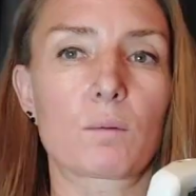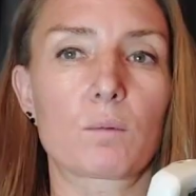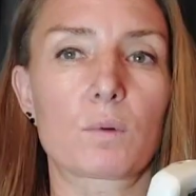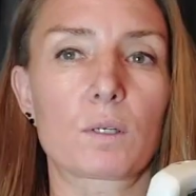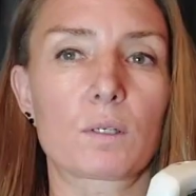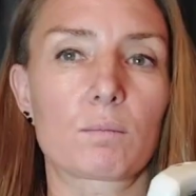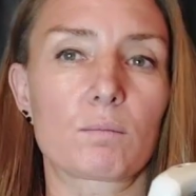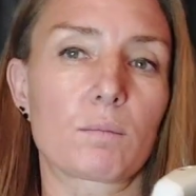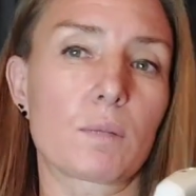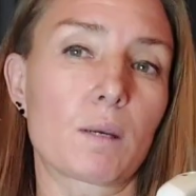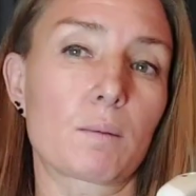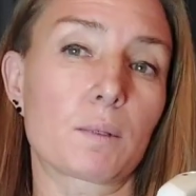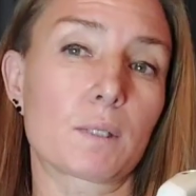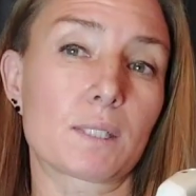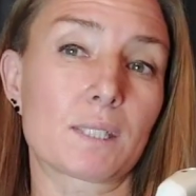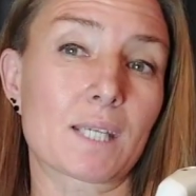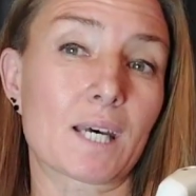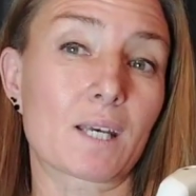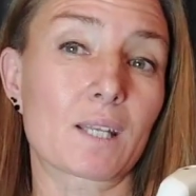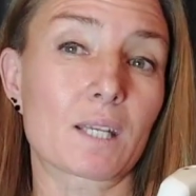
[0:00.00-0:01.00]
wouldn't be able
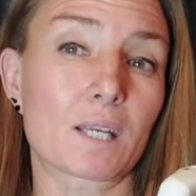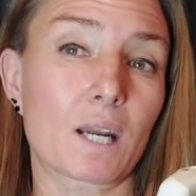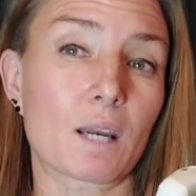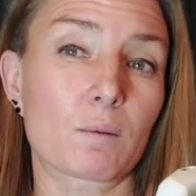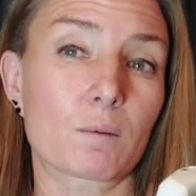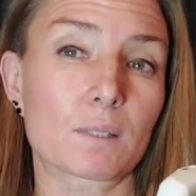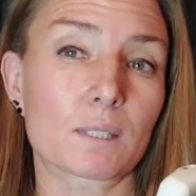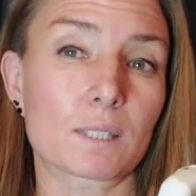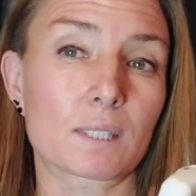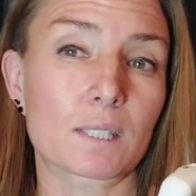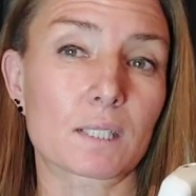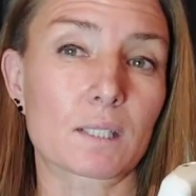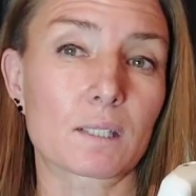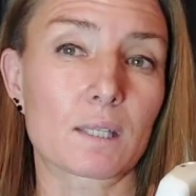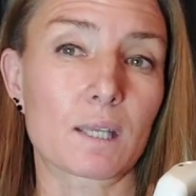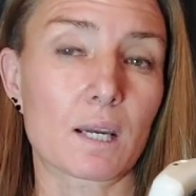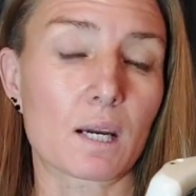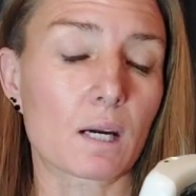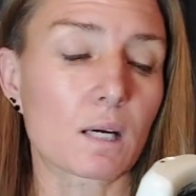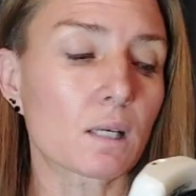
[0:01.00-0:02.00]
to tell that I was still
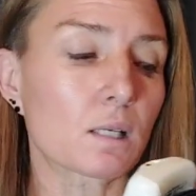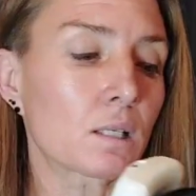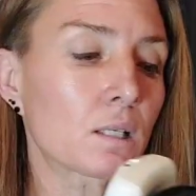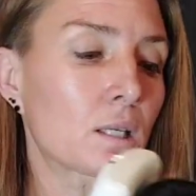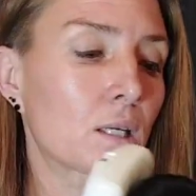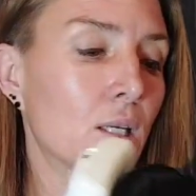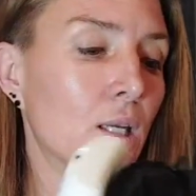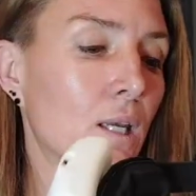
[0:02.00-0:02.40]
there.